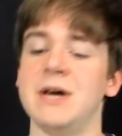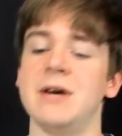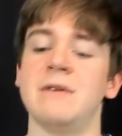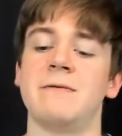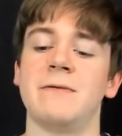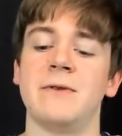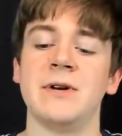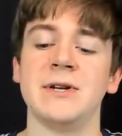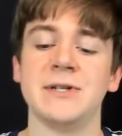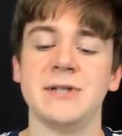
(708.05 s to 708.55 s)

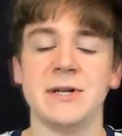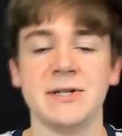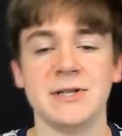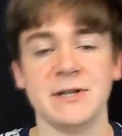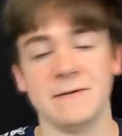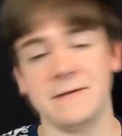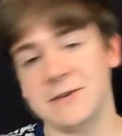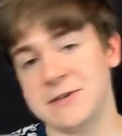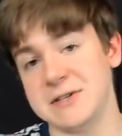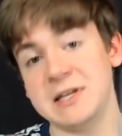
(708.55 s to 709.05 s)
For instance, if
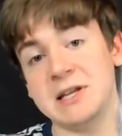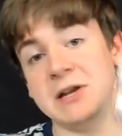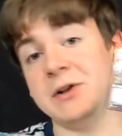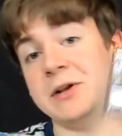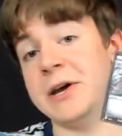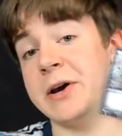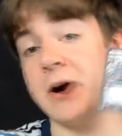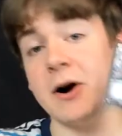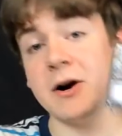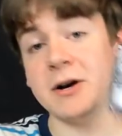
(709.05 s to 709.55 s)
this is the only
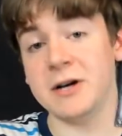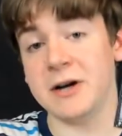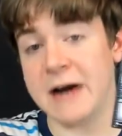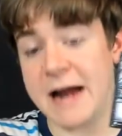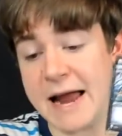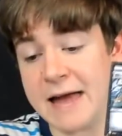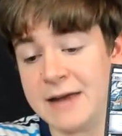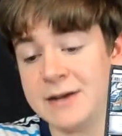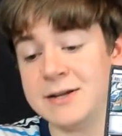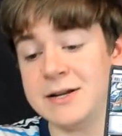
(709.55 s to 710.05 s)
card in your
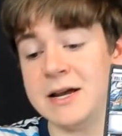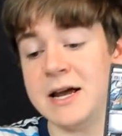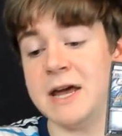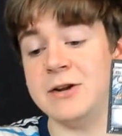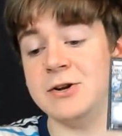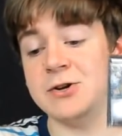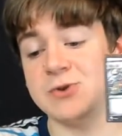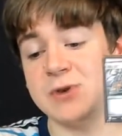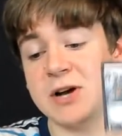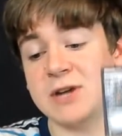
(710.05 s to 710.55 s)
hand, and you
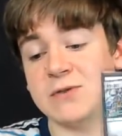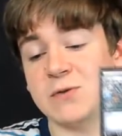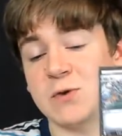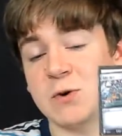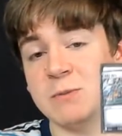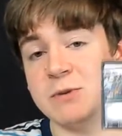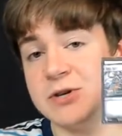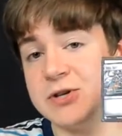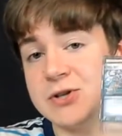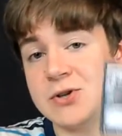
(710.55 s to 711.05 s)
transform
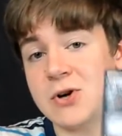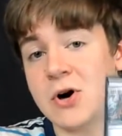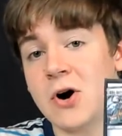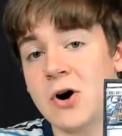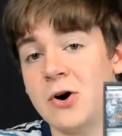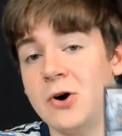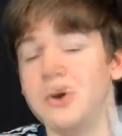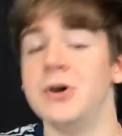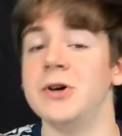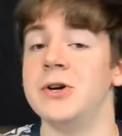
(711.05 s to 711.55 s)
to
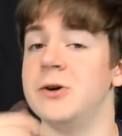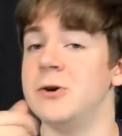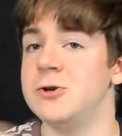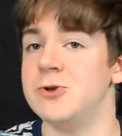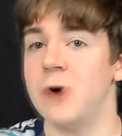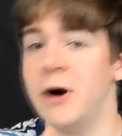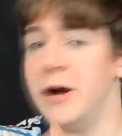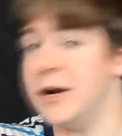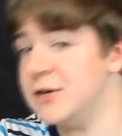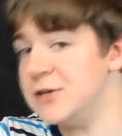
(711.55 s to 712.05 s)
Snarl, you're
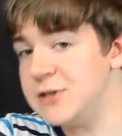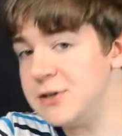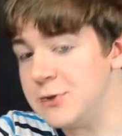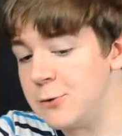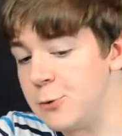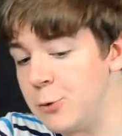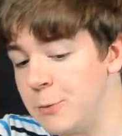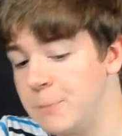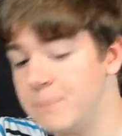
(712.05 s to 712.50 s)
drawing 2.